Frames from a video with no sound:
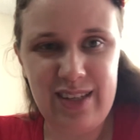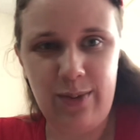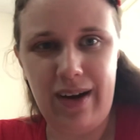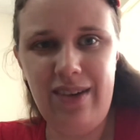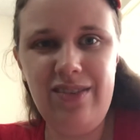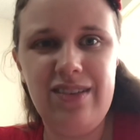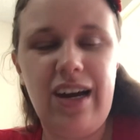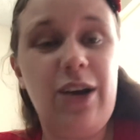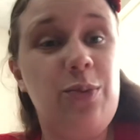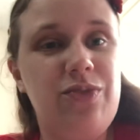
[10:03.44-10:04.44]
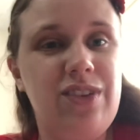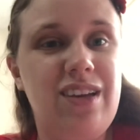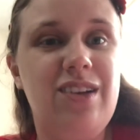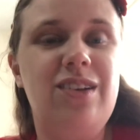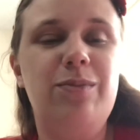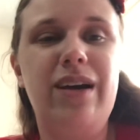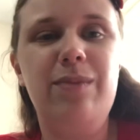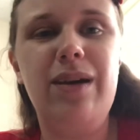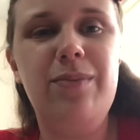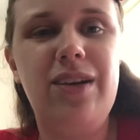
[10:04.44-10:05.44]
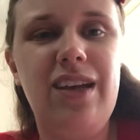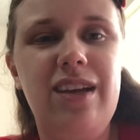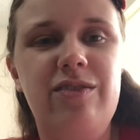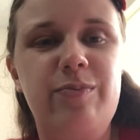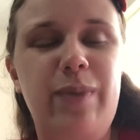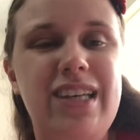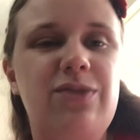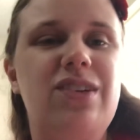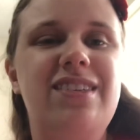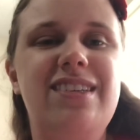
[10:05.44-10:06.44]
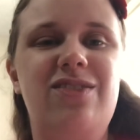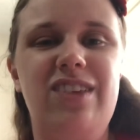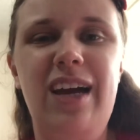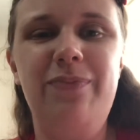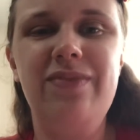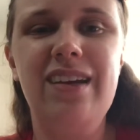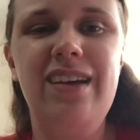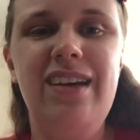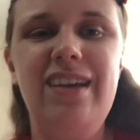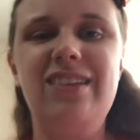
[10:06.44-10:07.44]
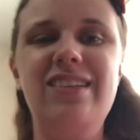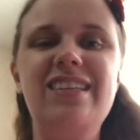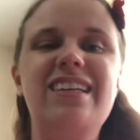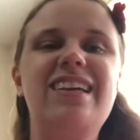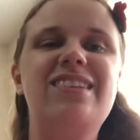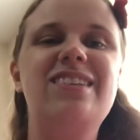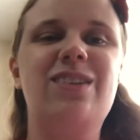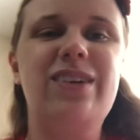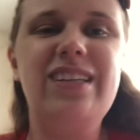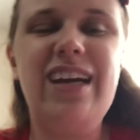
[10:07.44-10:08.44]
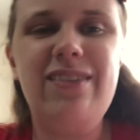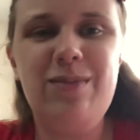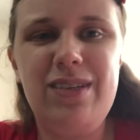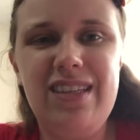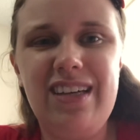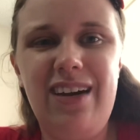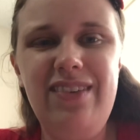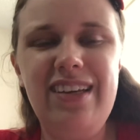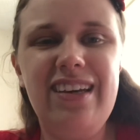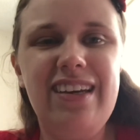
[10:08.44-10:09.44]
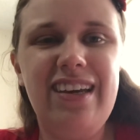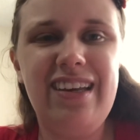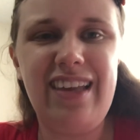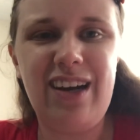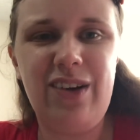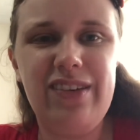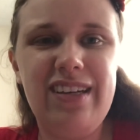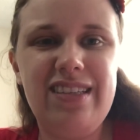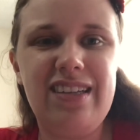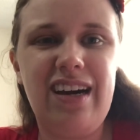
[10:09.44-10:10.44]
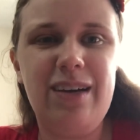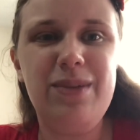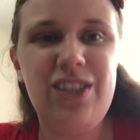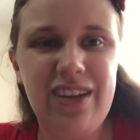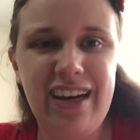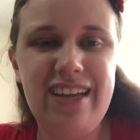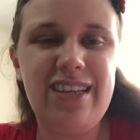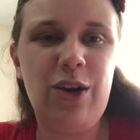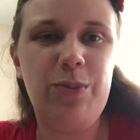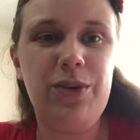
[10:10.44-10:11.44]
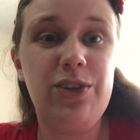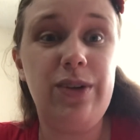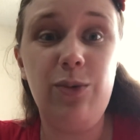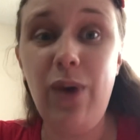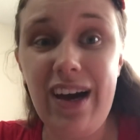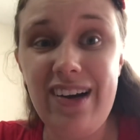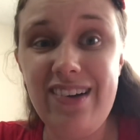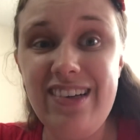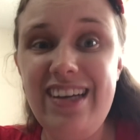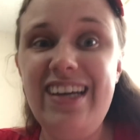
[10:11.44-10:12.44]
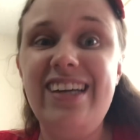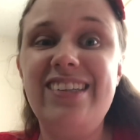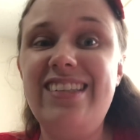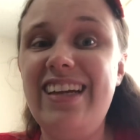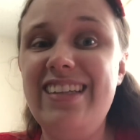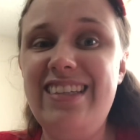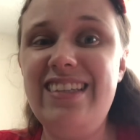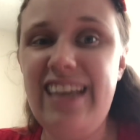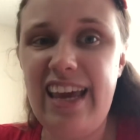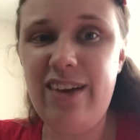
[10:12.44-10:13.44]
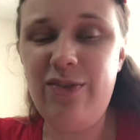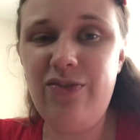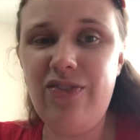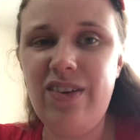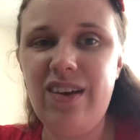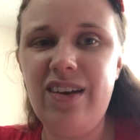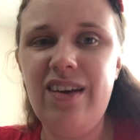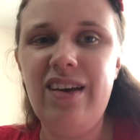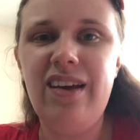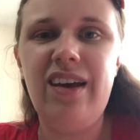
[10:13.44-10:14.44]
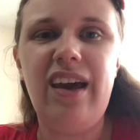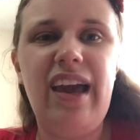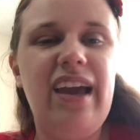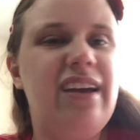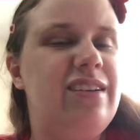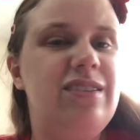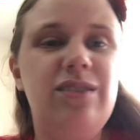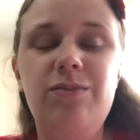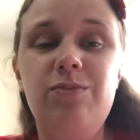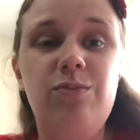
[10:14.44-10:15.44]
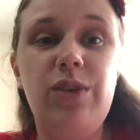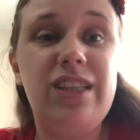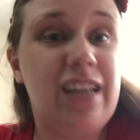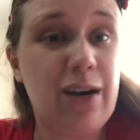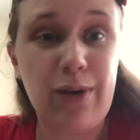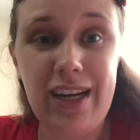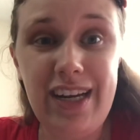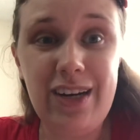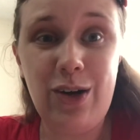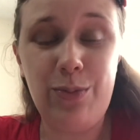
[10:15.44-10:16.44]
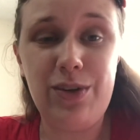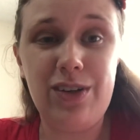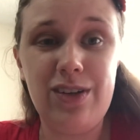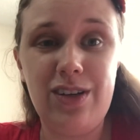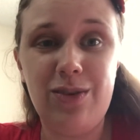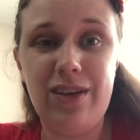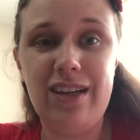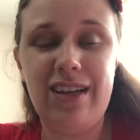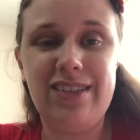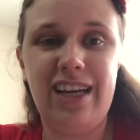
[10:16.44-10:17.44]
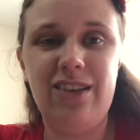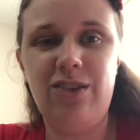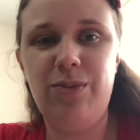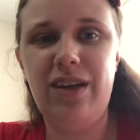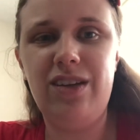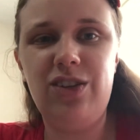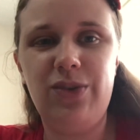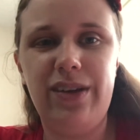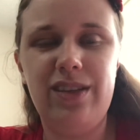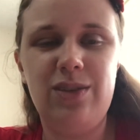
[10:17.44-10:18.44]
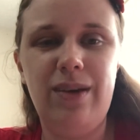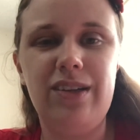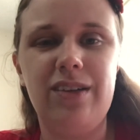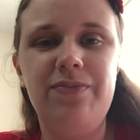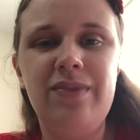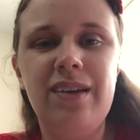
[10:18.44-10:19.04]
as well. I hopefully he didn't mind my bunny and mice voices for that. So this is another story time with Mrs. Comnick. Again, like always, I miss you guys. I hope you're doing well. You're staying safe. And when it's not raining, I hope you're, you know, getting outside a little bit and enjoying this weather.